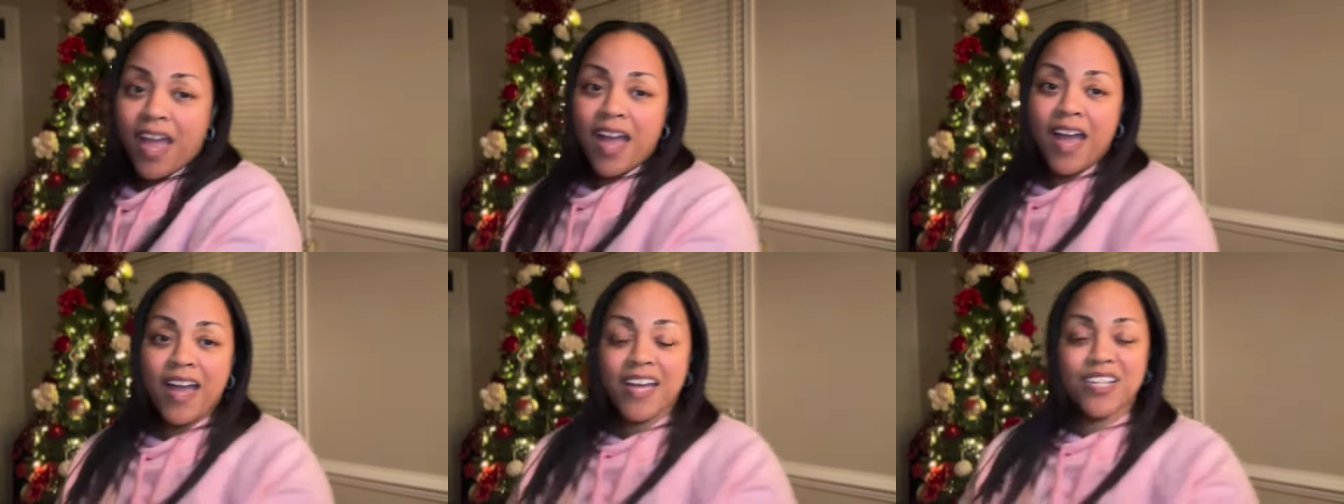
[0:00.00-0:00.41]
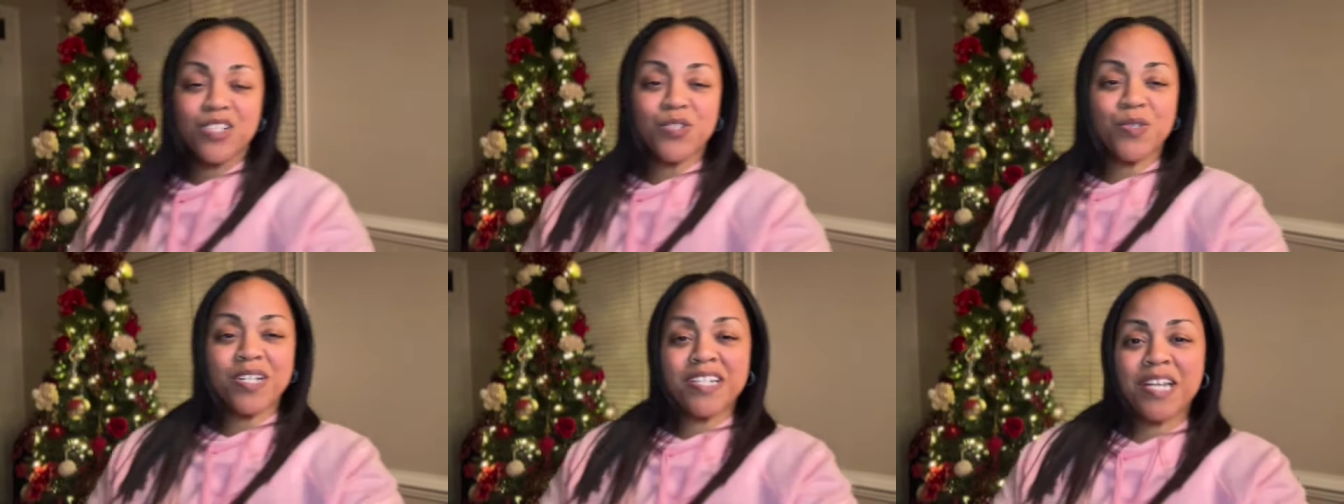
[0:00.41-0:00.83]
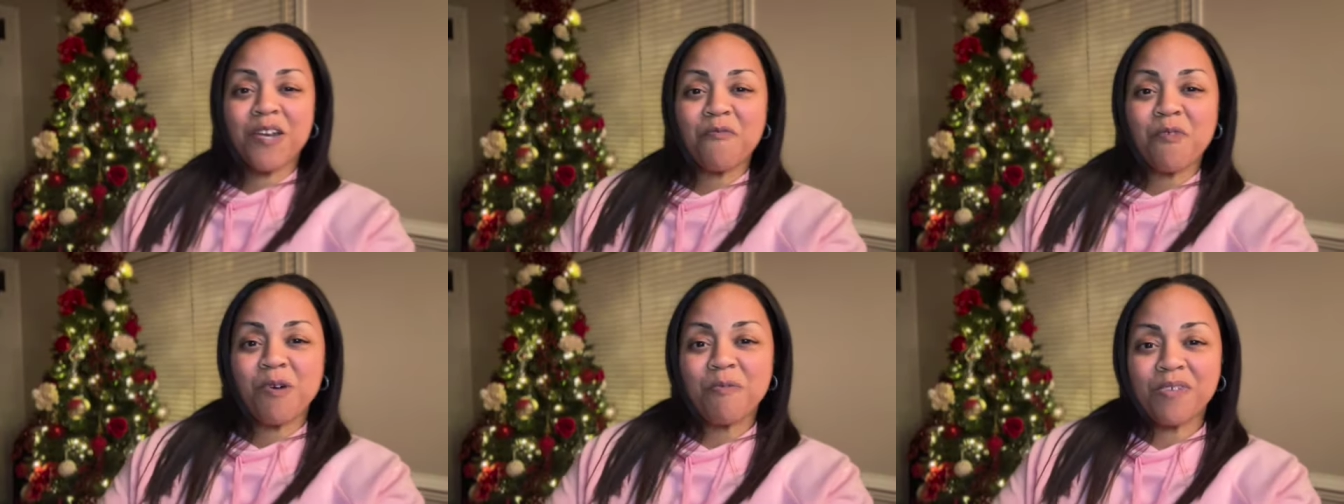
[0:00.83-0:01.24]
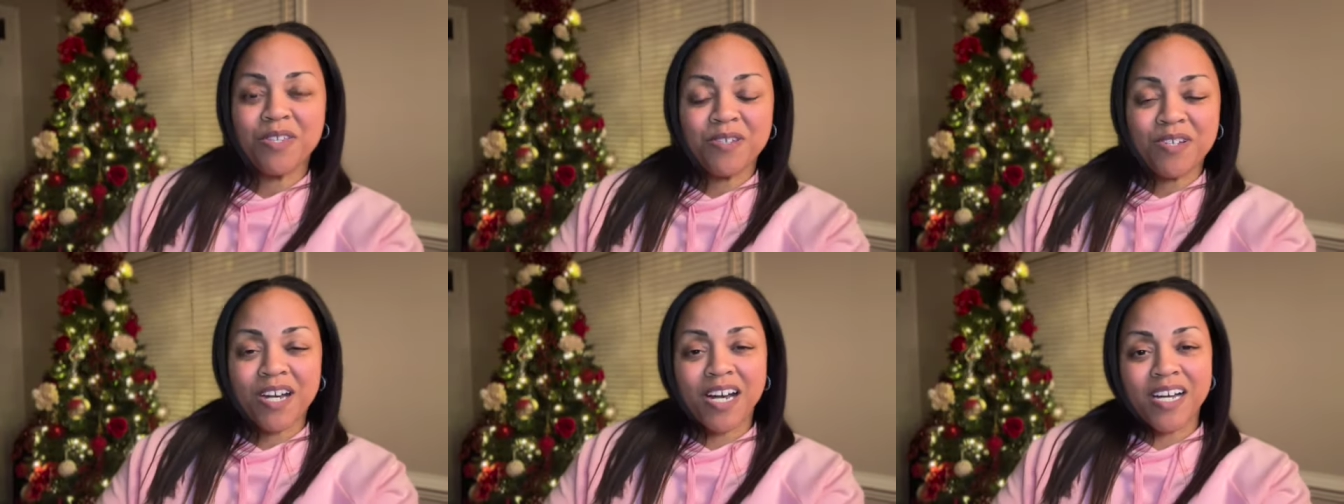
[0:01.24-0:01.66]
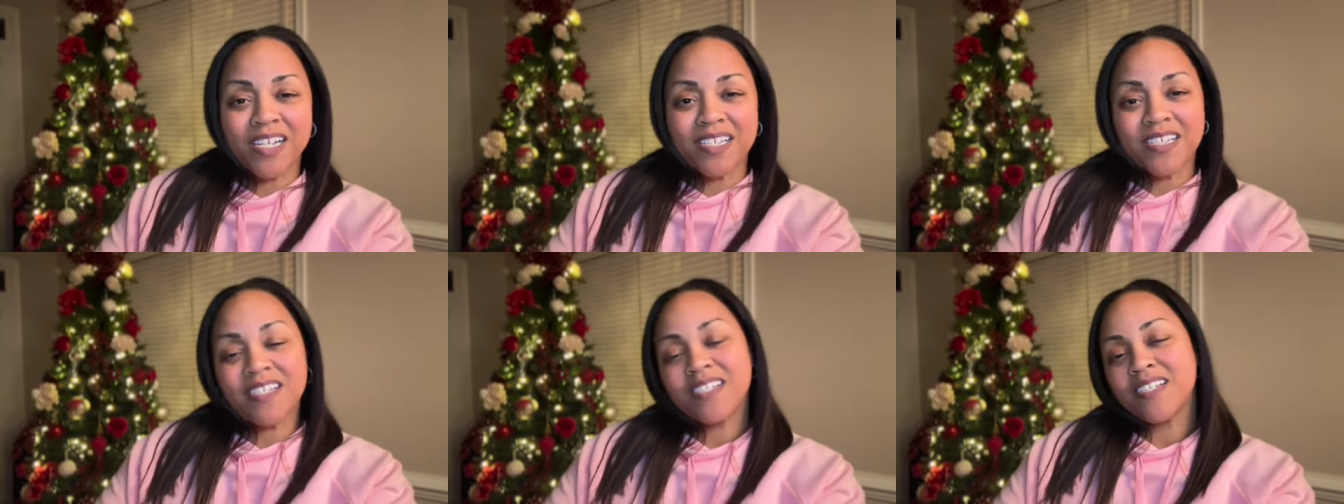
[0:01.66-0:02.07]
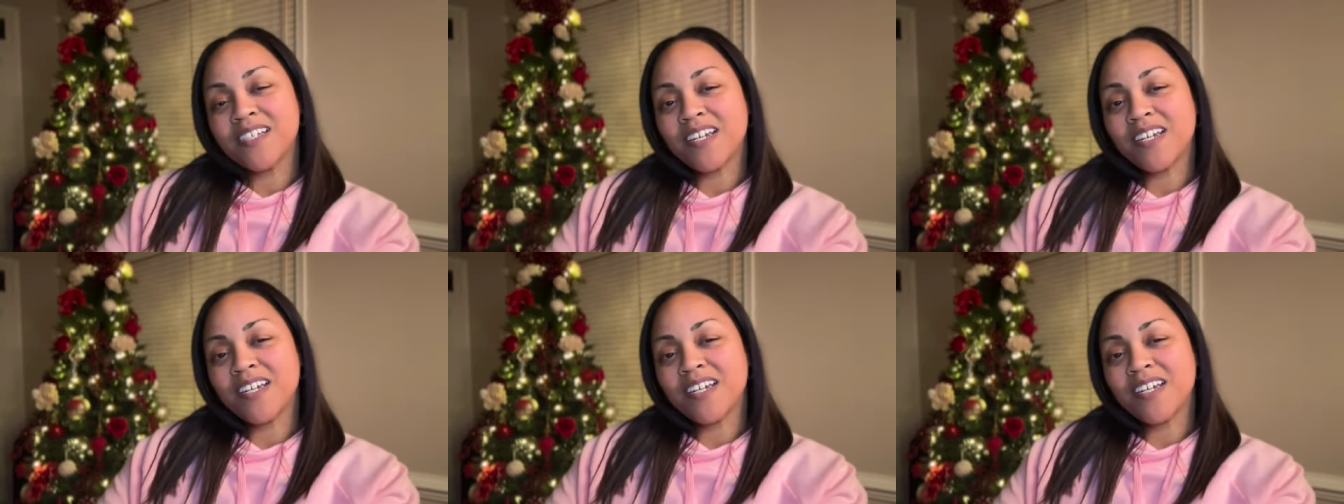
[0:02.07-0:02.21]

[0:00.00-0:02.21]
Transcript: I enjoyed day one with you guys.